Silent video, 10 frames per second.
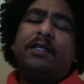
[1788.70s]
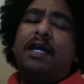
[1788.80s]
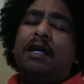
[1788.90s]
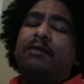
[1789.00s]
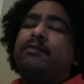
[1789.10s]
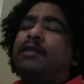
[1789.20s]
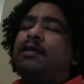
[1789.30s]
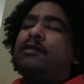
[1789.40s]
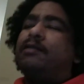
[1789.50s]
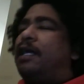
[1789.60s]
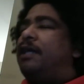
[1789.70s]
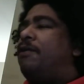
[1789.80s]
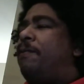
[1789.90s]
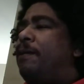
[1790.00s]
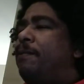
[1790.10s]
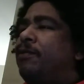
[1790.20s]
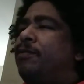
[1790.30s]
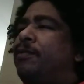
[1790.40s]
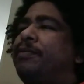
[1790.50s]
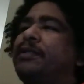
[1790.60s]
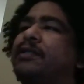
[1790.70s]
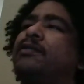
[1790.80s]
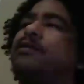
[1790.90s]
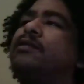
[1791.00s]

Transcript: Now, now there ain't no pit bull puppies.